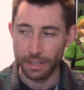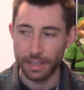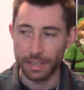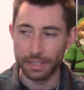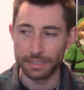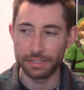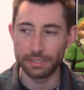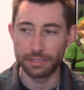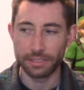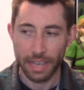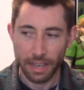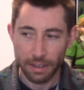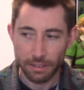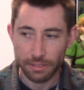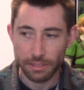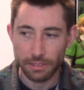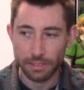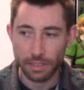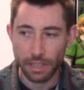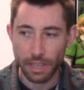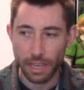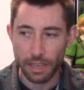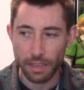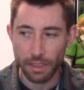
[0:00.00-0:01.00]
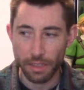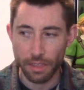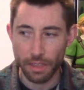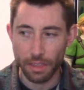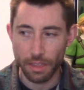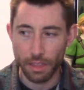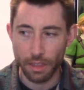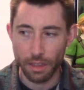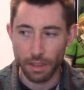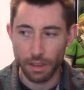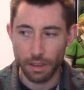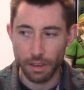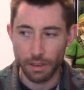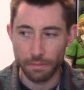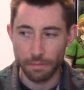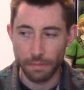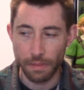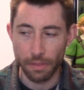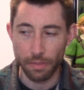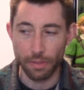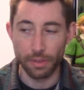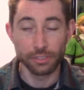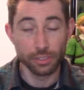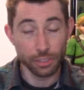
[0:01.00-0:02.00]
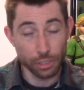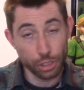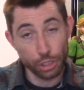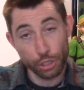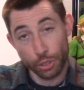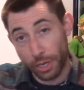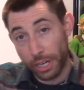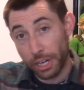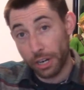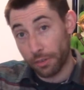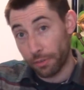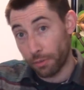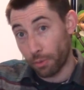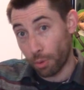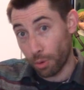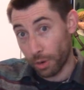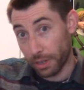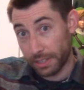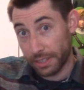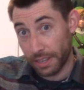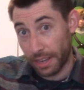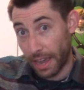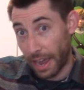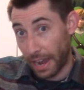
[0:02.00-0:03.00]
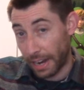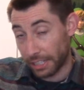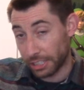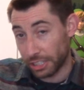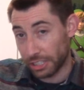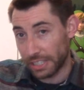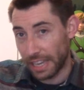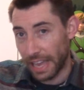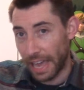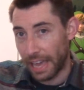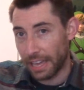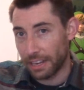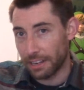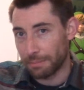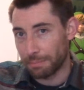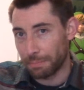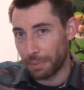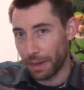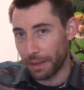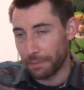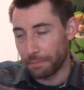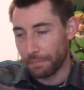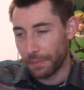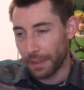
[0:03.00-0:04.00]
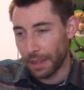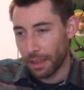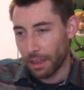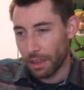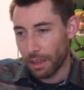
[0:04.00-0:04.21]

It sounds like there's a trigger for it to actually end, but